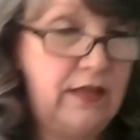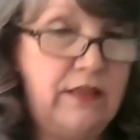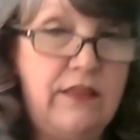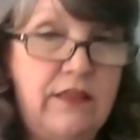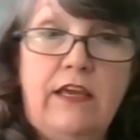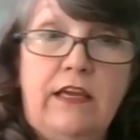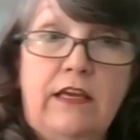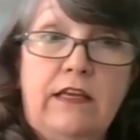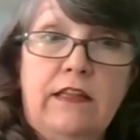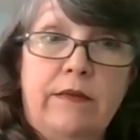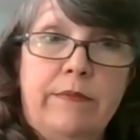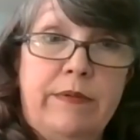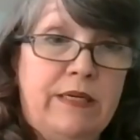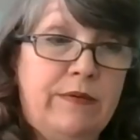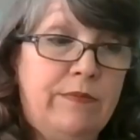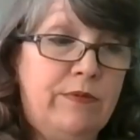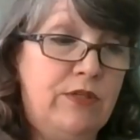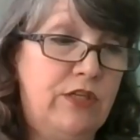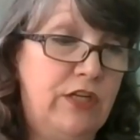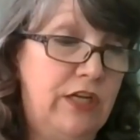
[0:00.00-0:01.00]
I think. Let me
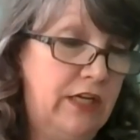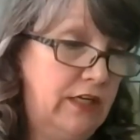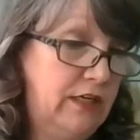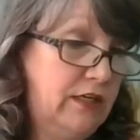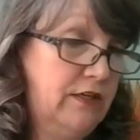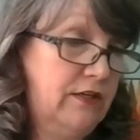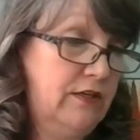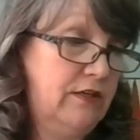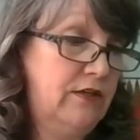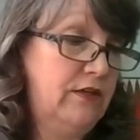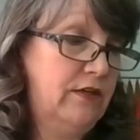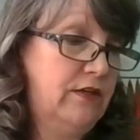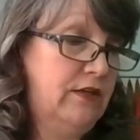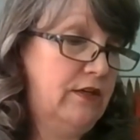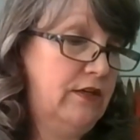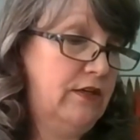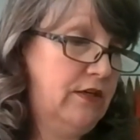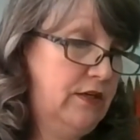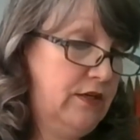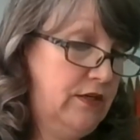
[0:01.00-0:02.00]
double check.
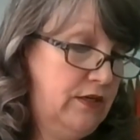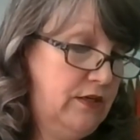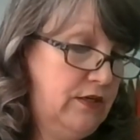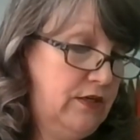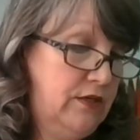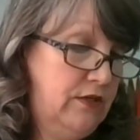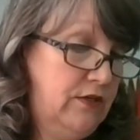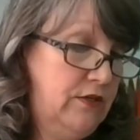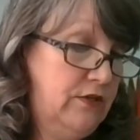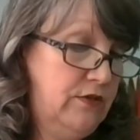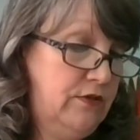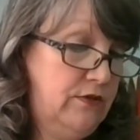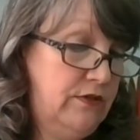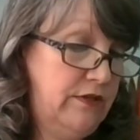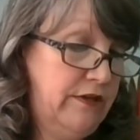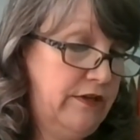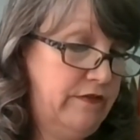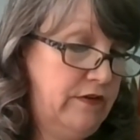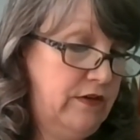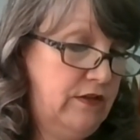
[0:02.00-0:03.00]

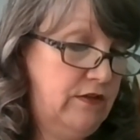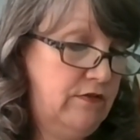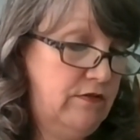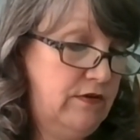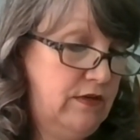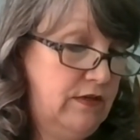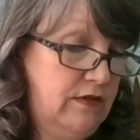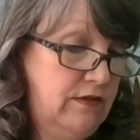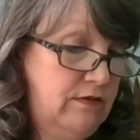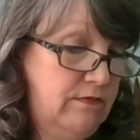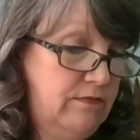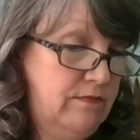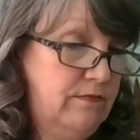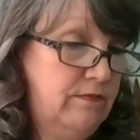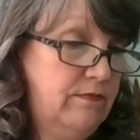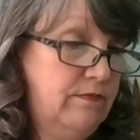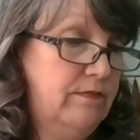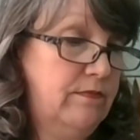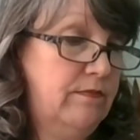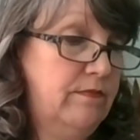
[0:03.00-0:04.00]
273.
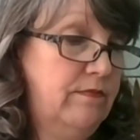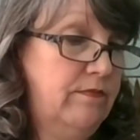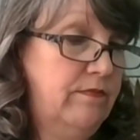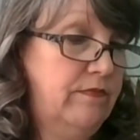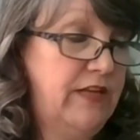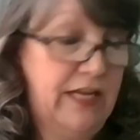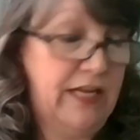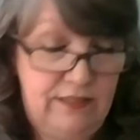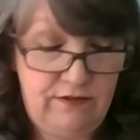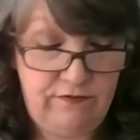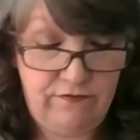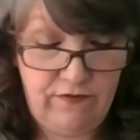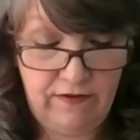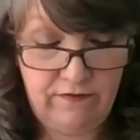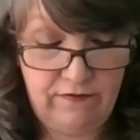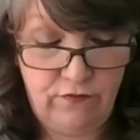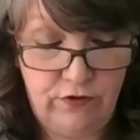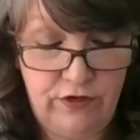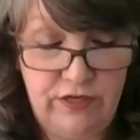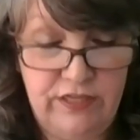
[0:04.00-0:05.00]
Yes,
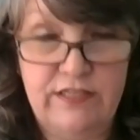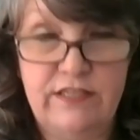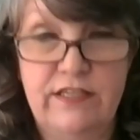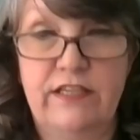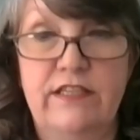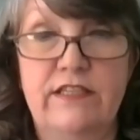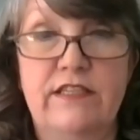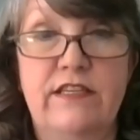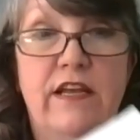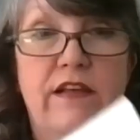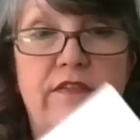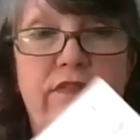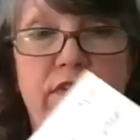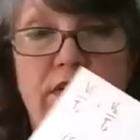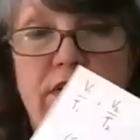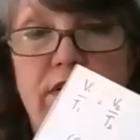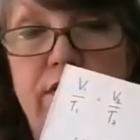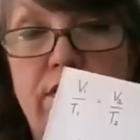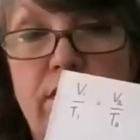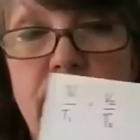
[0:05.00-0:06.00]
546
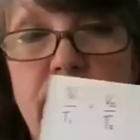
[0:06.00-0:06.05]
Kelvin.